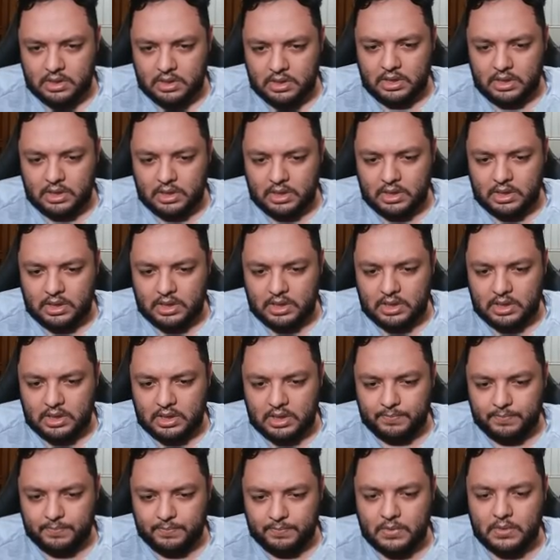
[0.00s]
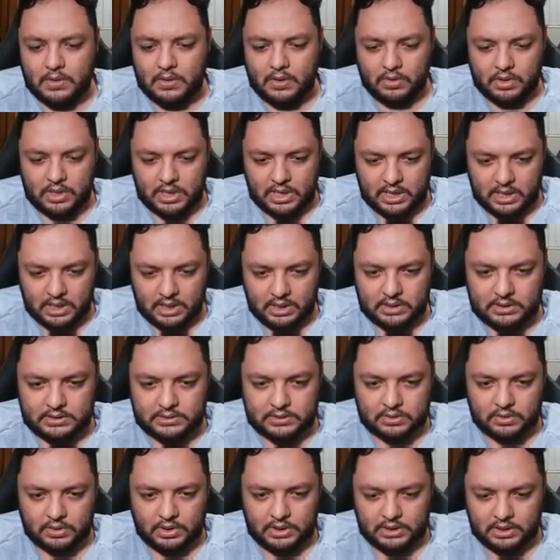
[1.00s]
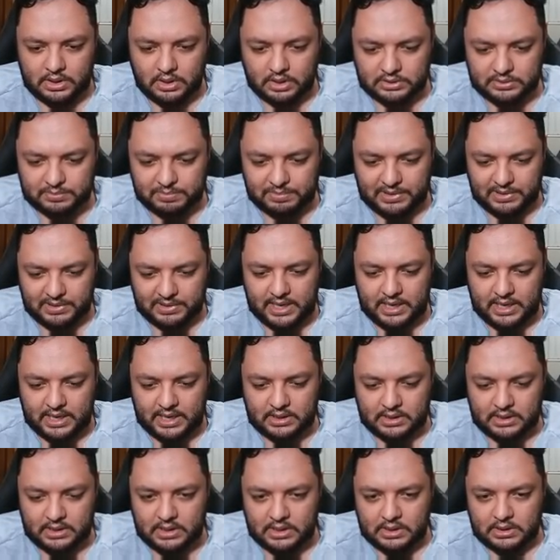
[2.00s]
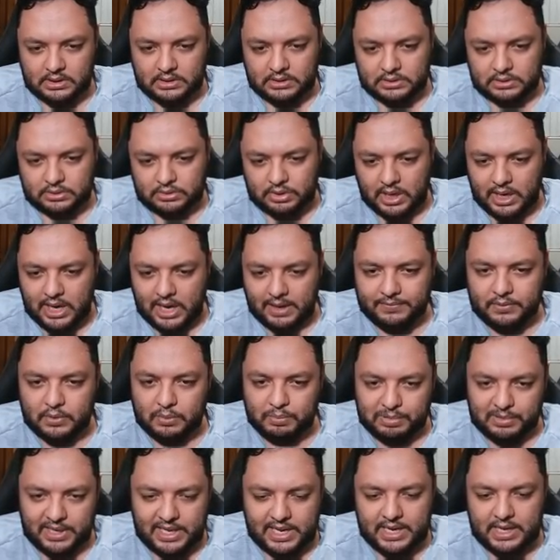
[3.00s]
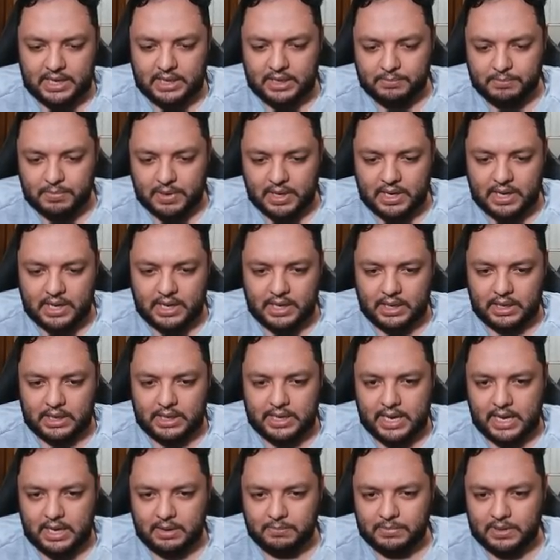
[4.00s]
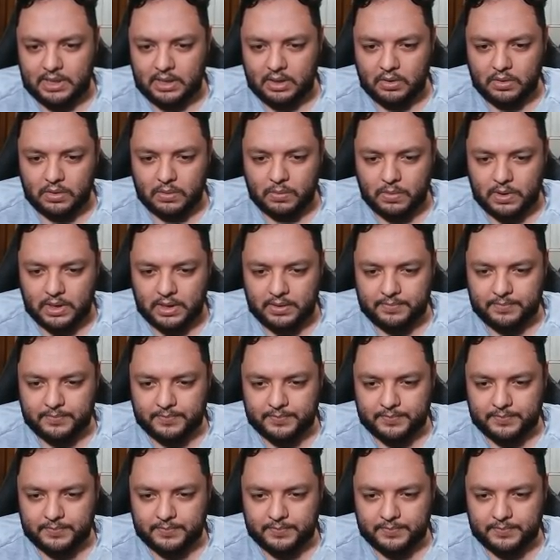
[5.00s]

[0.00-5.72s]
Um, Okay, so he does play it. So I have to play my game the other way.